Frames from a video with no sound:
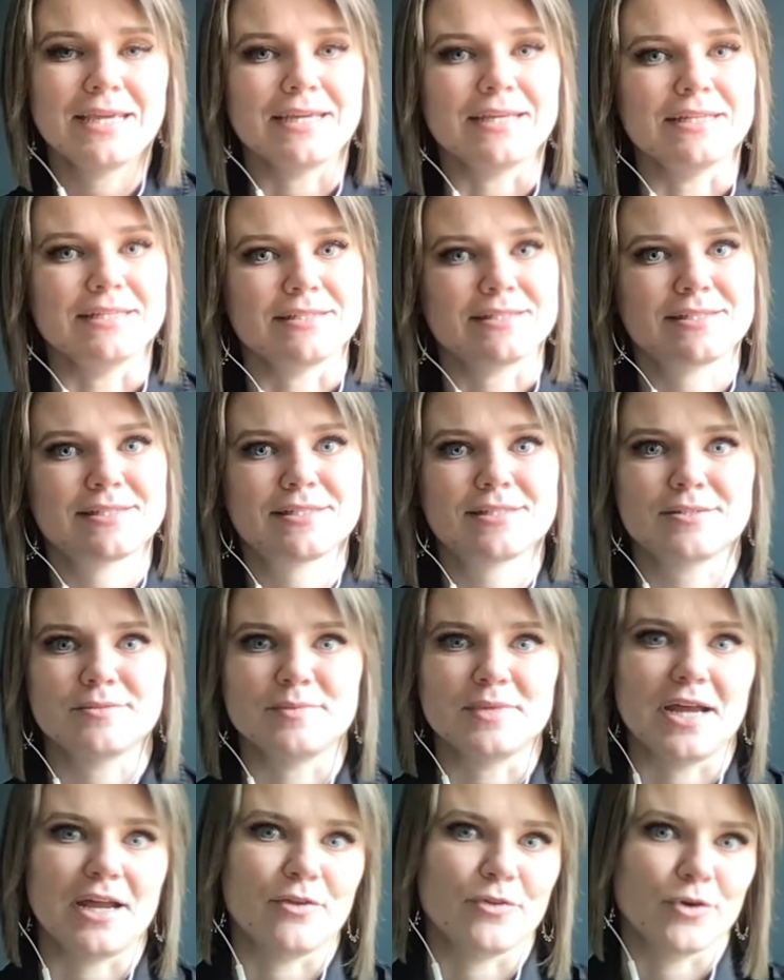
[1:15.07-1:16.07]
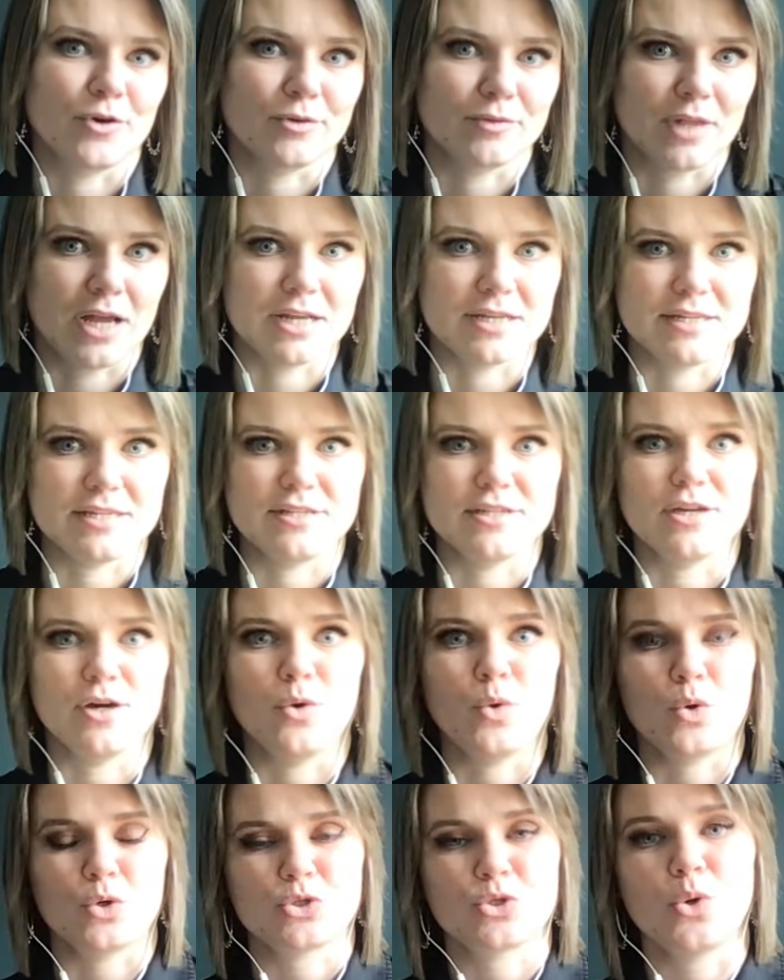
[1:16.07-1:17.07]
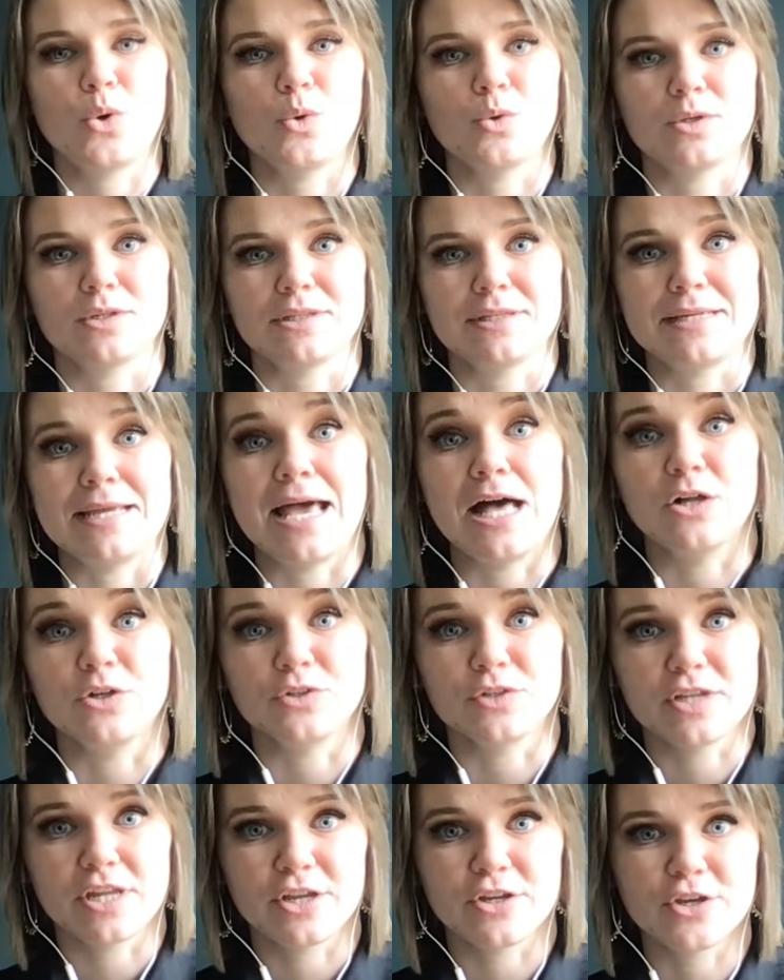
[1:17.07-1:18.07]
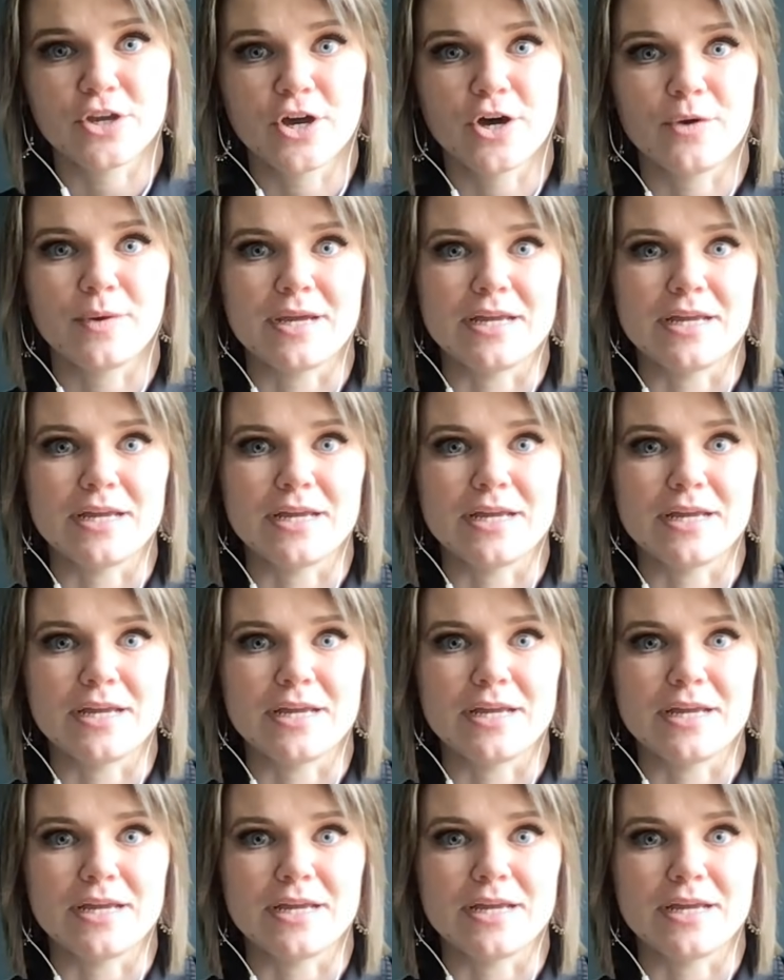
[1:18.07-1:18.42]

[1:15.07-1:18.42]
It's neither La Nina or totally El Nino.